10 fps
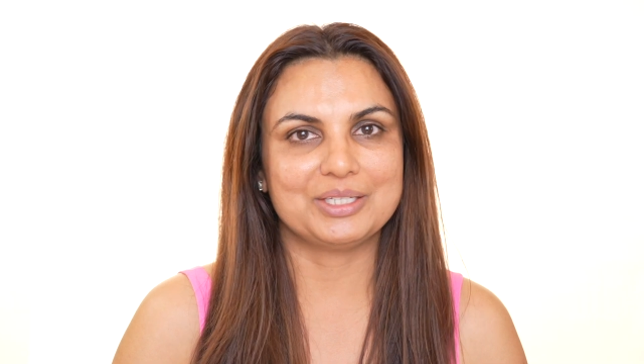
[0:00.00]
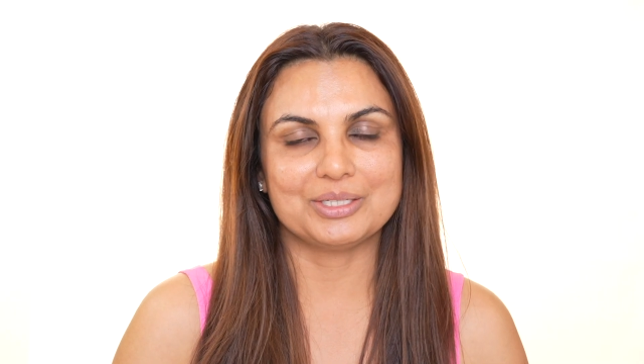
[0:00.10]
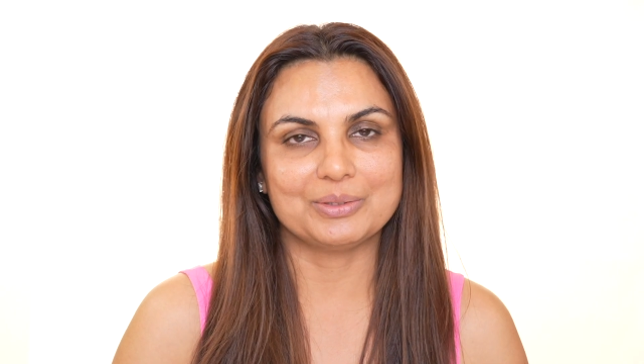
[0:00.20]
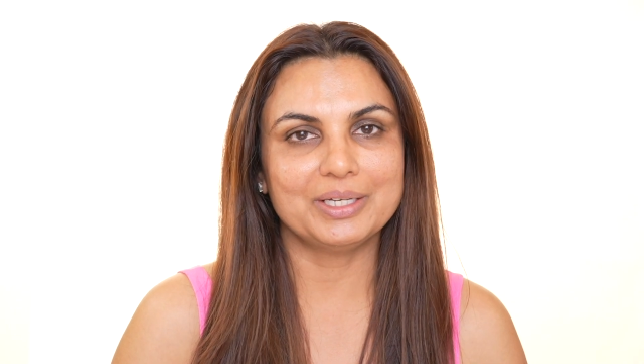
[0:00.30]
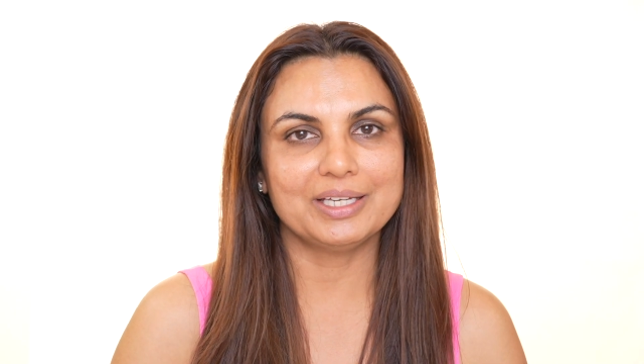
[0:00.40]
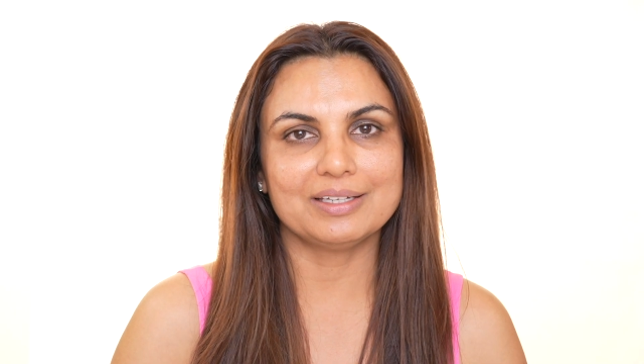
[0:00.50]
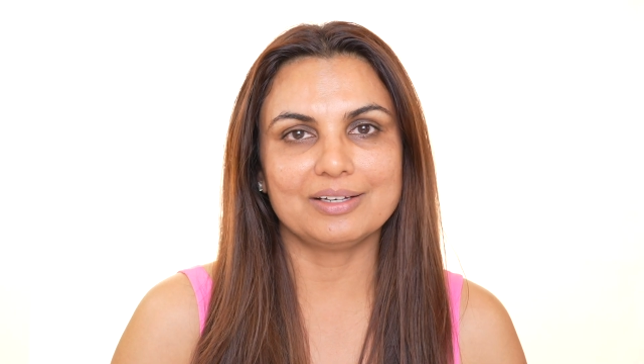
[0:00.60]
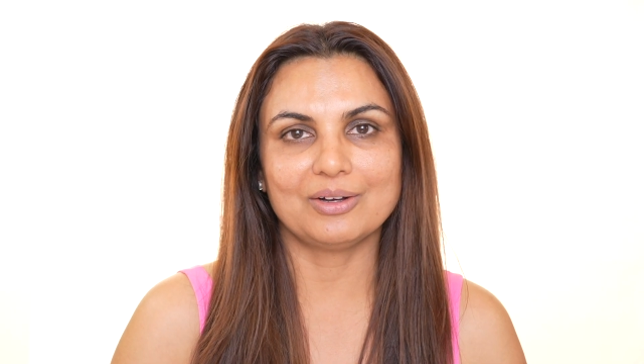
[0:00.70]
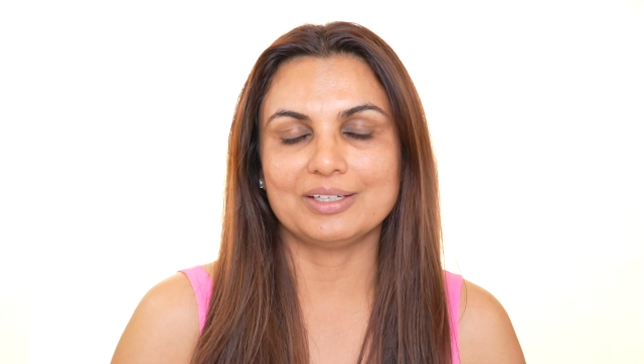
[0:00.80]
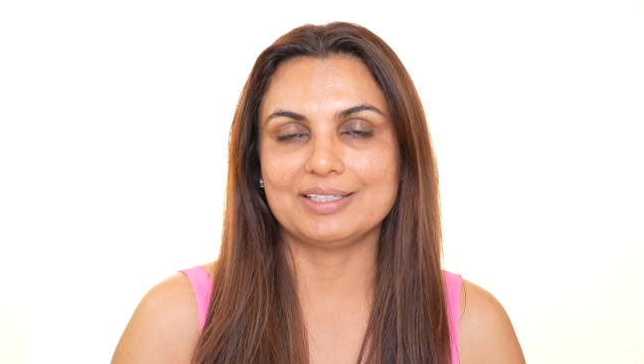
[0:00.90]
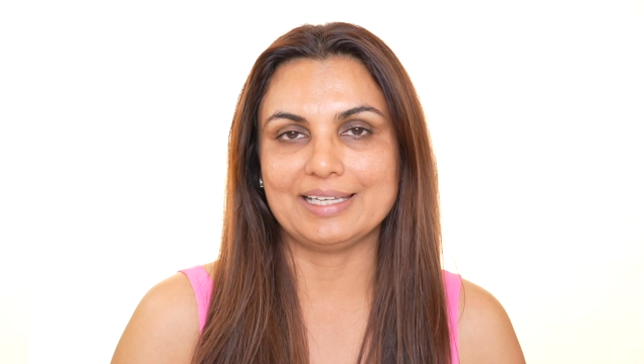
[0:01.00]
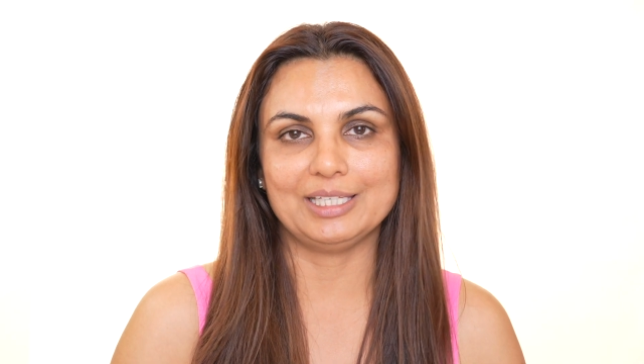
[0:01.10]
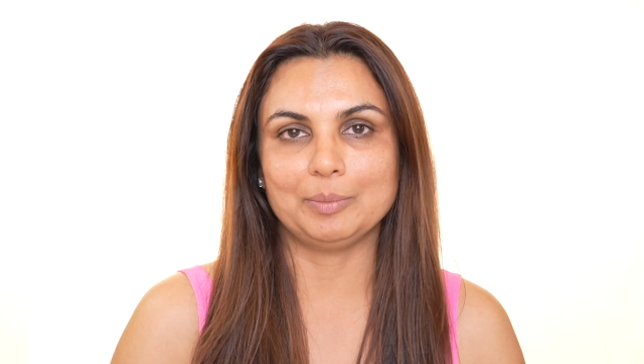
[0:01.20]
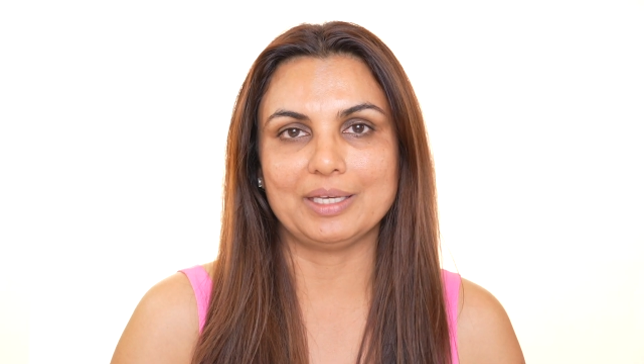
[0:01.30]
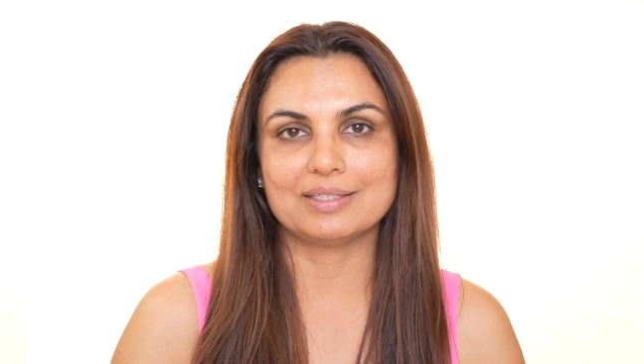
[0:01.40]
do it on a daily
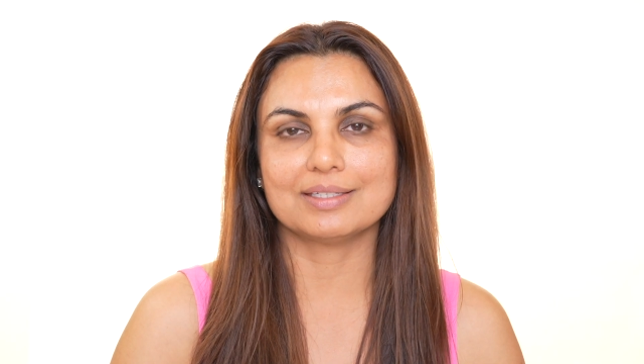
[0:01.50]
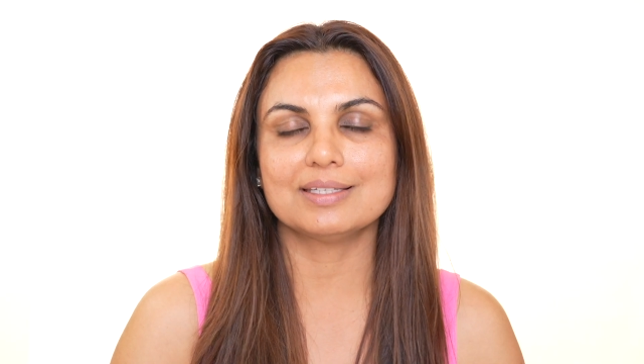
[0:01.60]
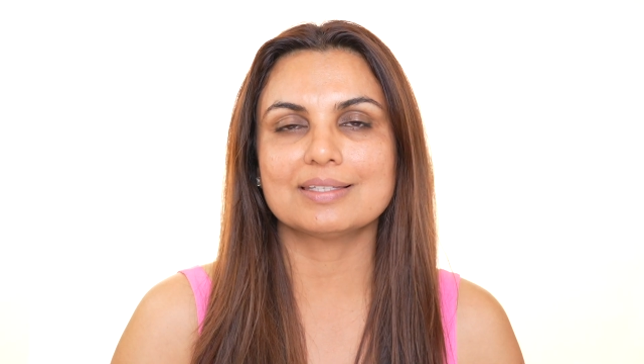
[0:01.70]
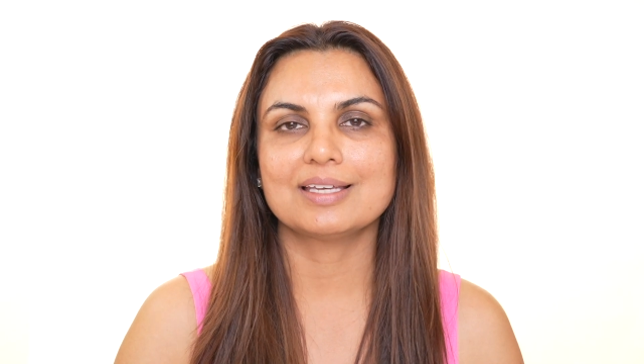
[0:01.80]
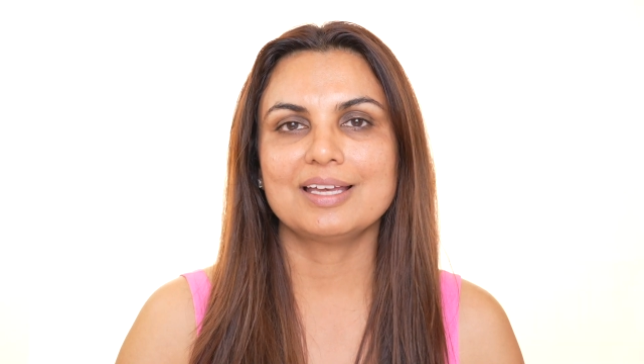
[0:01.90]
basis.